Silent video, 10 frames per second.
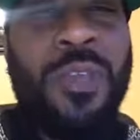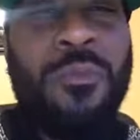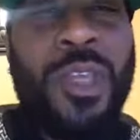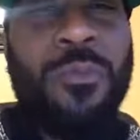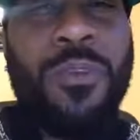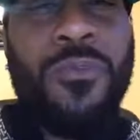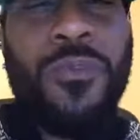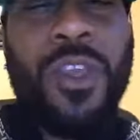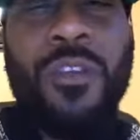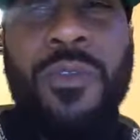people
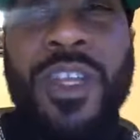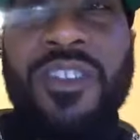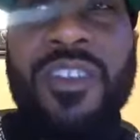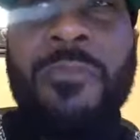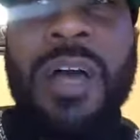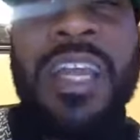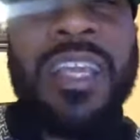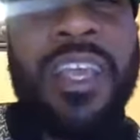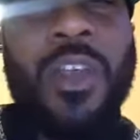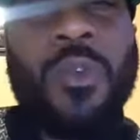feel that somebody
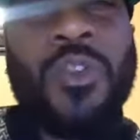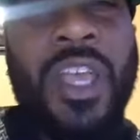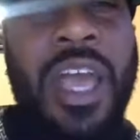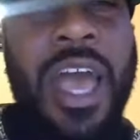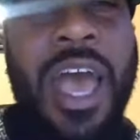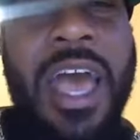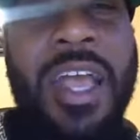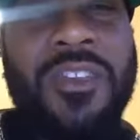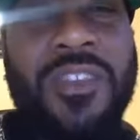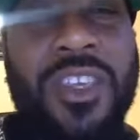else
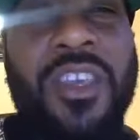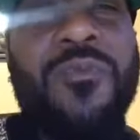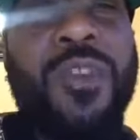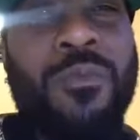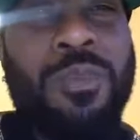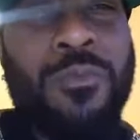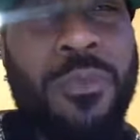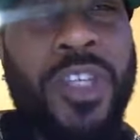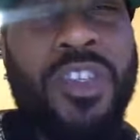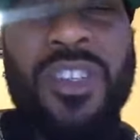has to give them
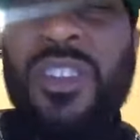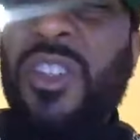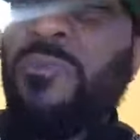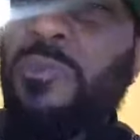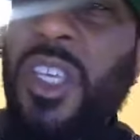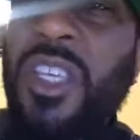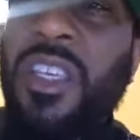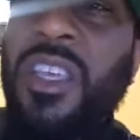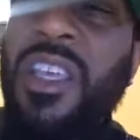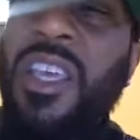permission to be
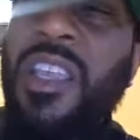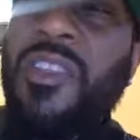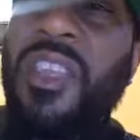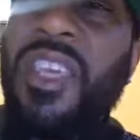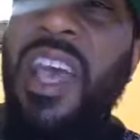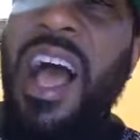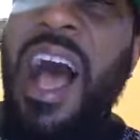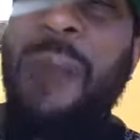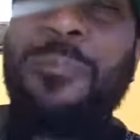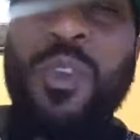the
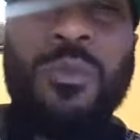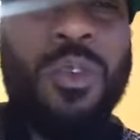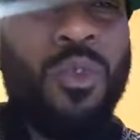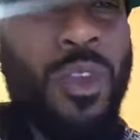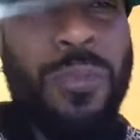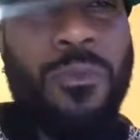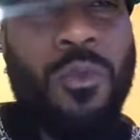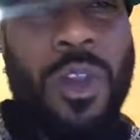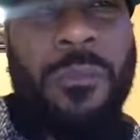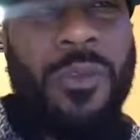optimal rep,
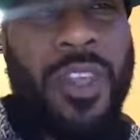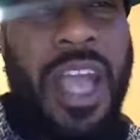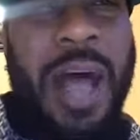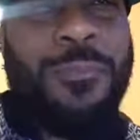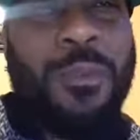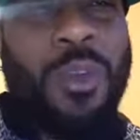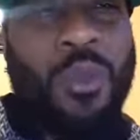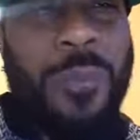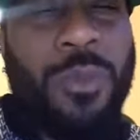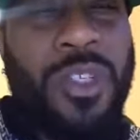rep the optimal
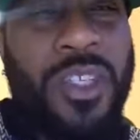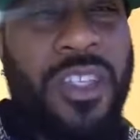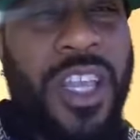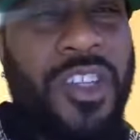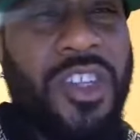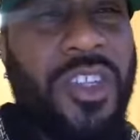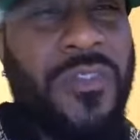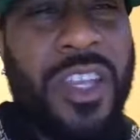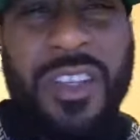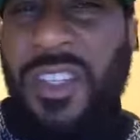representation of
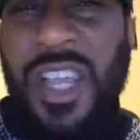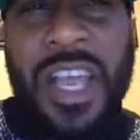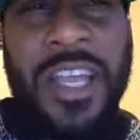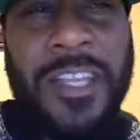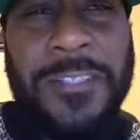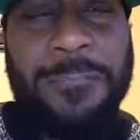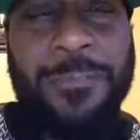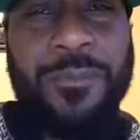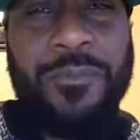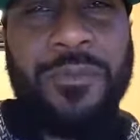their design,
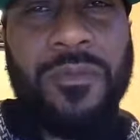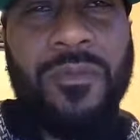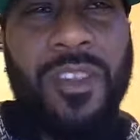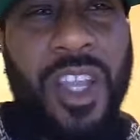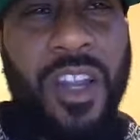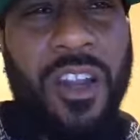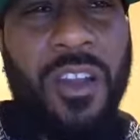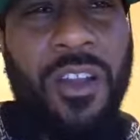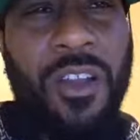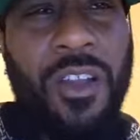
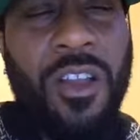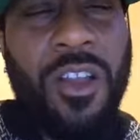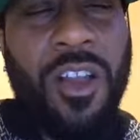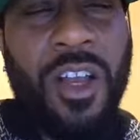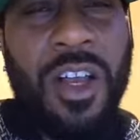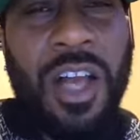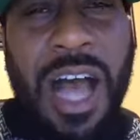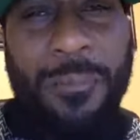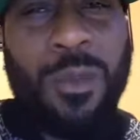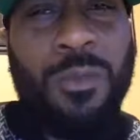their uh,
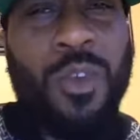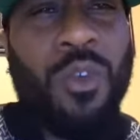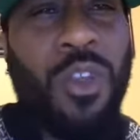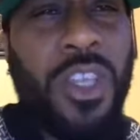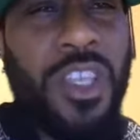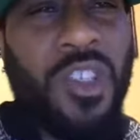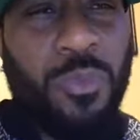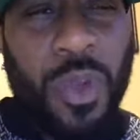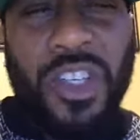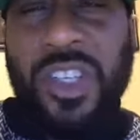optimal
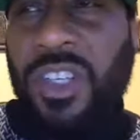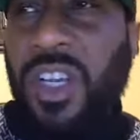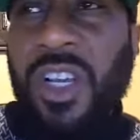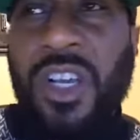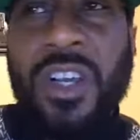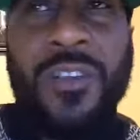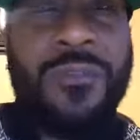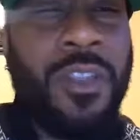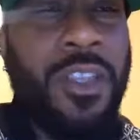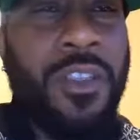expression of
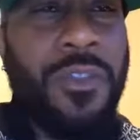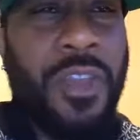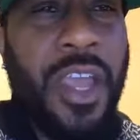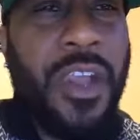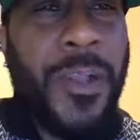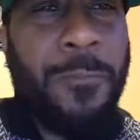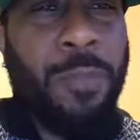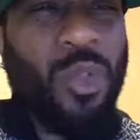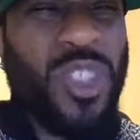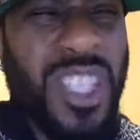their
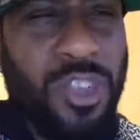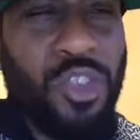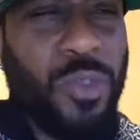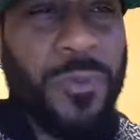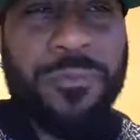potential.